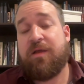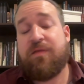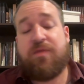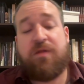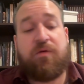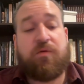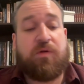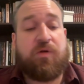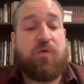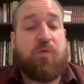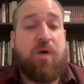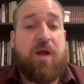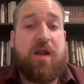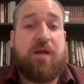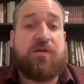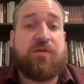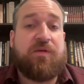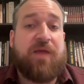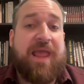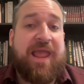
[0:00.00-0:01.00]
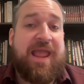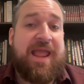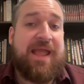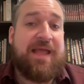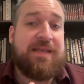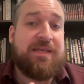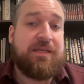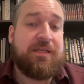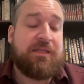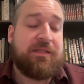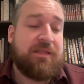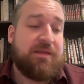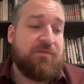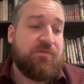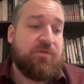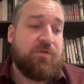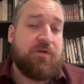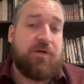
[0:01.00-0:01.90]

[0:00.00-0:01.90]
and they're required to hand deliver